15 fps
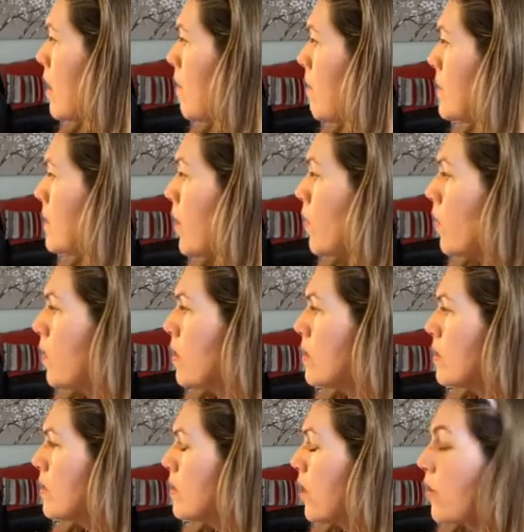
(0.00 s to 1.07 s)

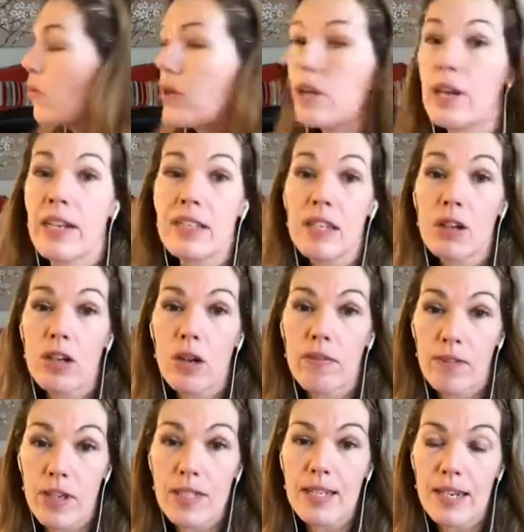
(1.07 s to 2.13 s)
So you need to look at
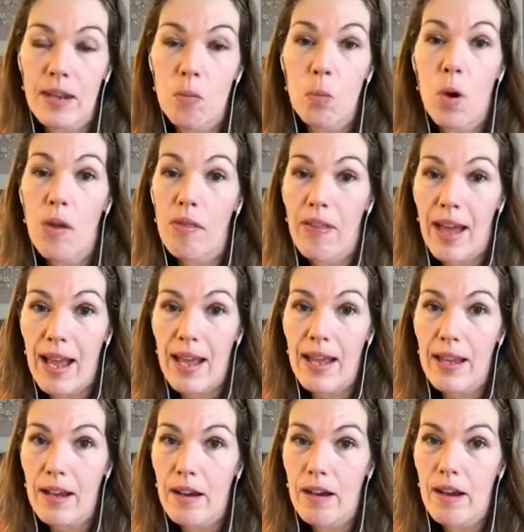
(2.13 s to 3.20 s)
firstly at what
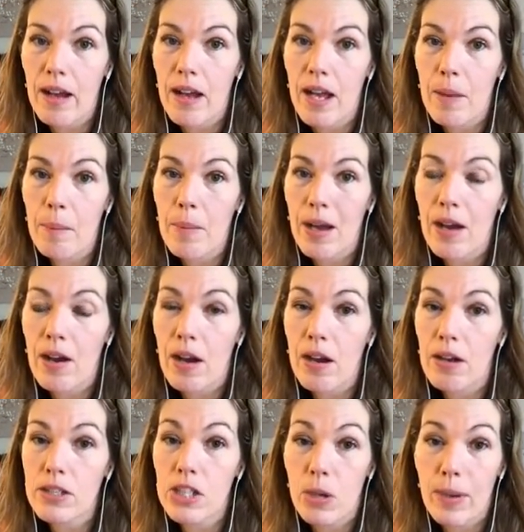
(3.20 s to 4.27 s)
they
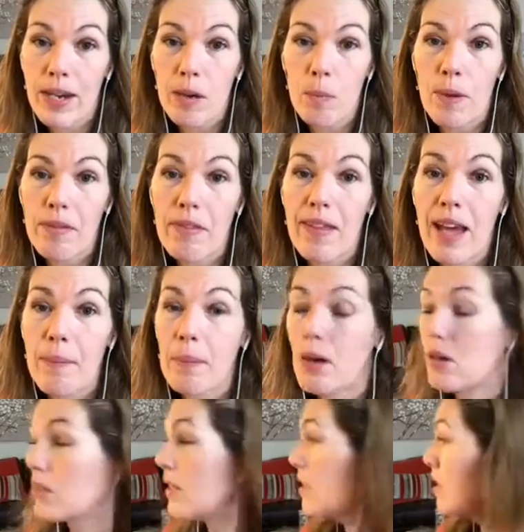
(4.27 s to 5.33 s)
are doing and whether they're
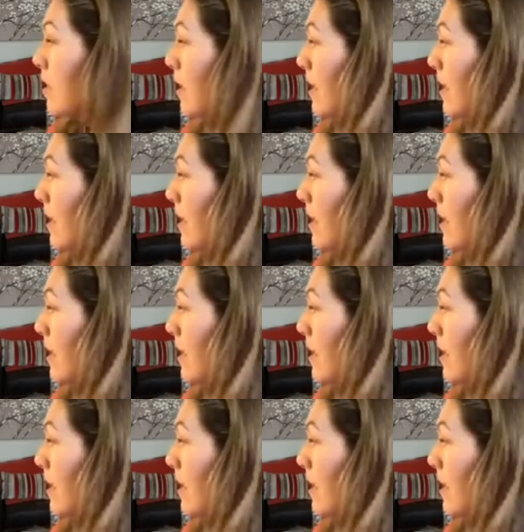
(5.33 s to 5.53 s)
party to the